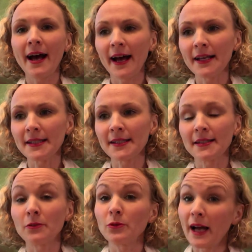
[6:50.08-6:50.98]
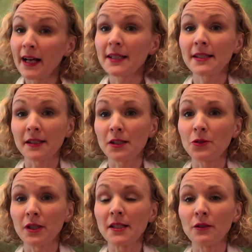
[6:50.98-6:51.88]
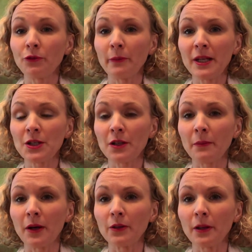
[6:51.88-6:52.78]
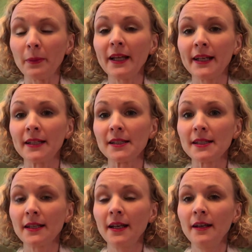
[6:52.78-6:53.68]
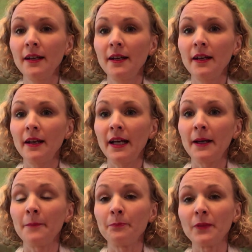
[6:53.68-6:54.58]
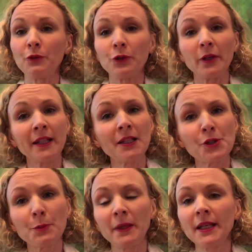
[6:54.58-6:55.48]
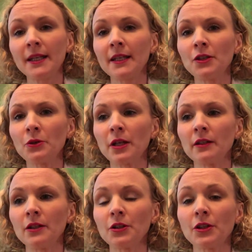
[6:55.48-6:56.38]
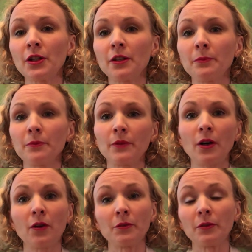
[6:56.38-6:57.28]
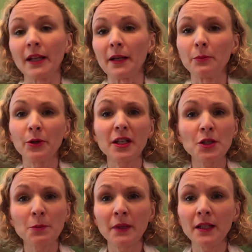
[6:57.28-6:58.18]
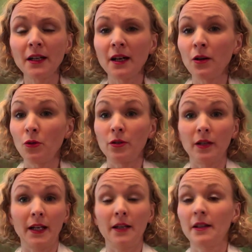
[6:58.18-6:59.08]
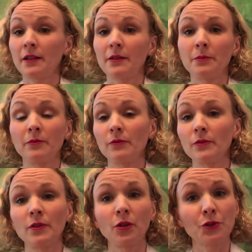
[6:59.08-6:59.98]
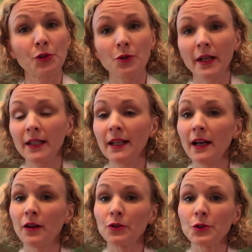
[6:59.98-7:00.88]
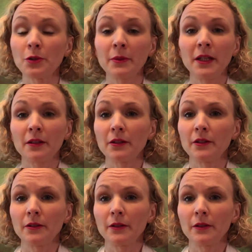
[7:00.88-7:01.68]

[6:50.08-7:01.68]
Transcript: has access to this information about the planet. If you're English speaking, you can look on like British media or like Australia or so many other